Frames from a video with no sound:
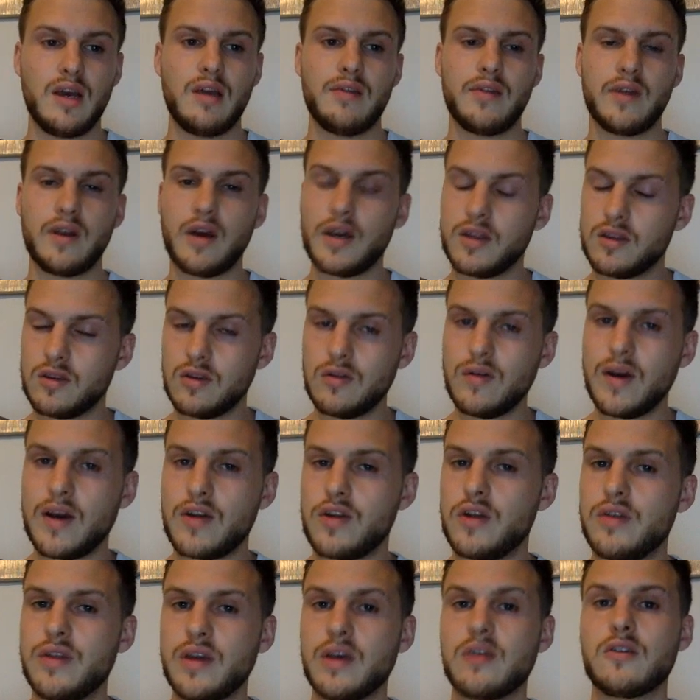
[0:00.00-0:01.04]
then I do
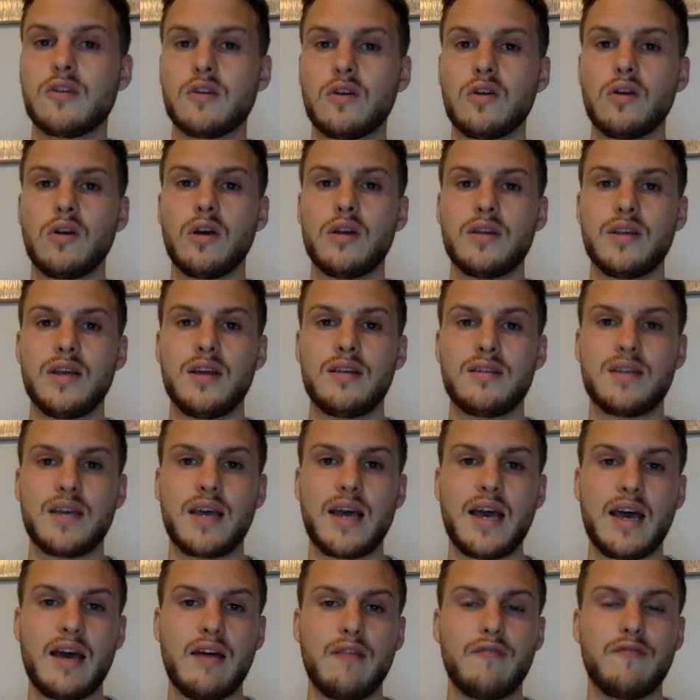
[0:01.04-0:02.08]
actually think it's a good idea to
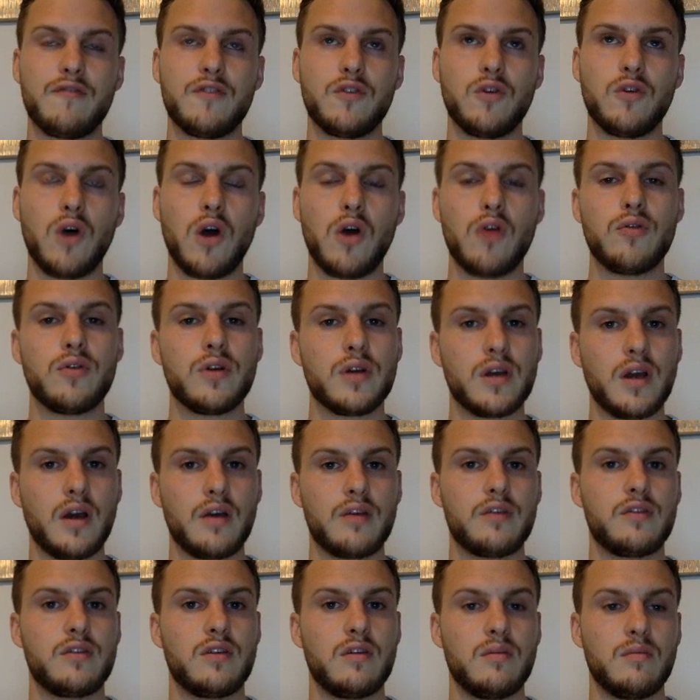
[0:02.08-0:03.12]
have your own
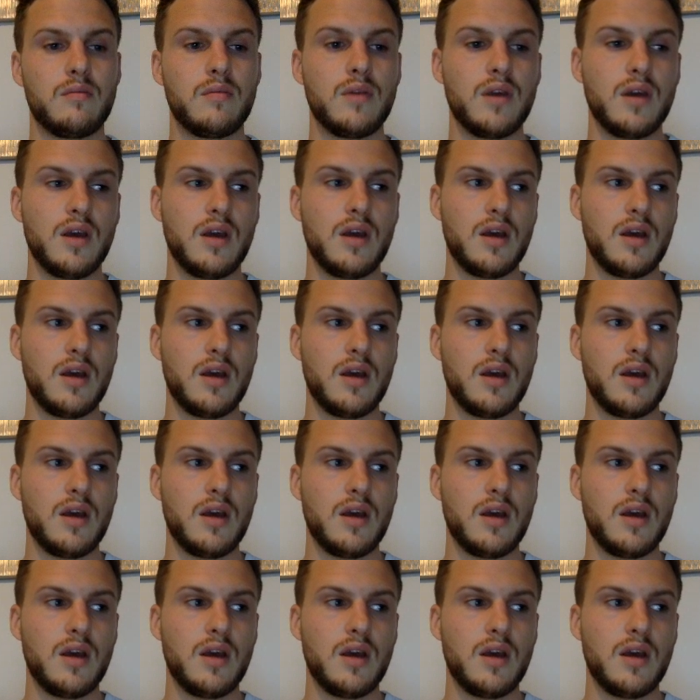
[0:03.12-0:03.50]
custom